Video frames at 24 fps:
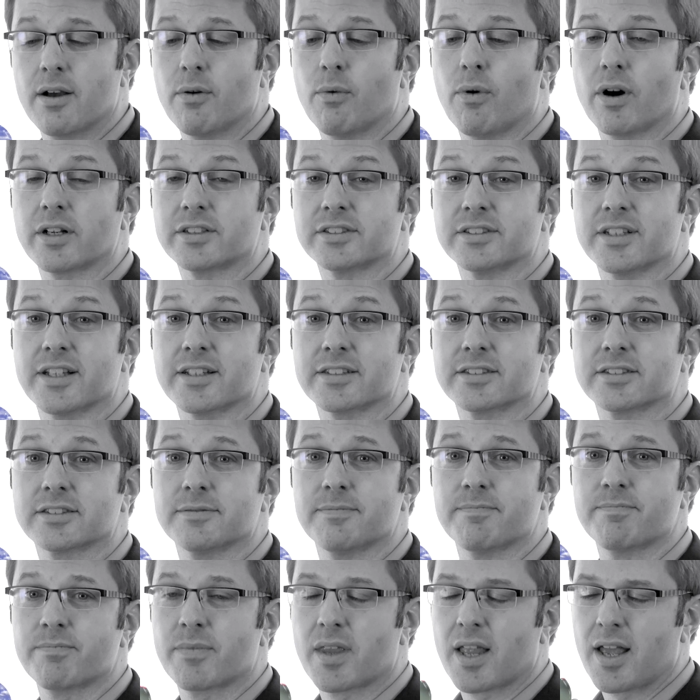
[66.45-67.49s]
Watch this.
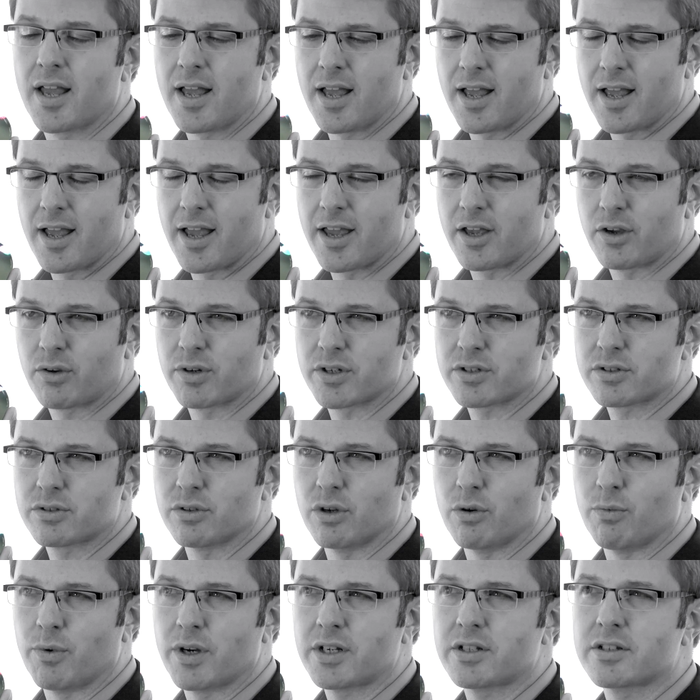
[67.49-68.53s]
Hey
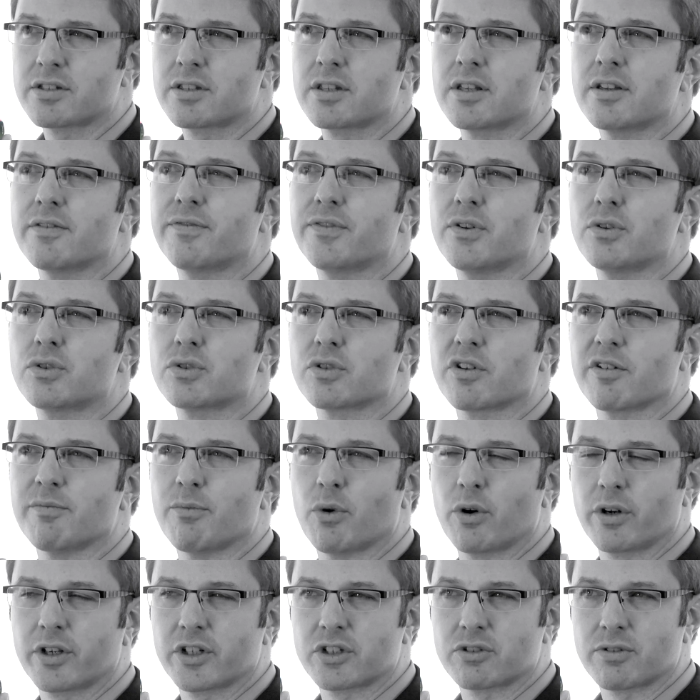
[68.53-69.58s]
Crystal, what's the future of
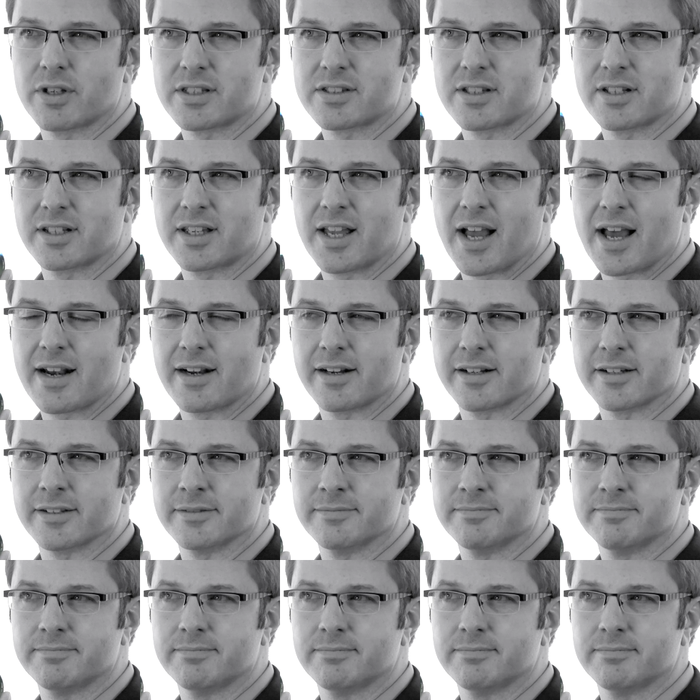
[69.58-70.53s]
mortgage rates in Canada?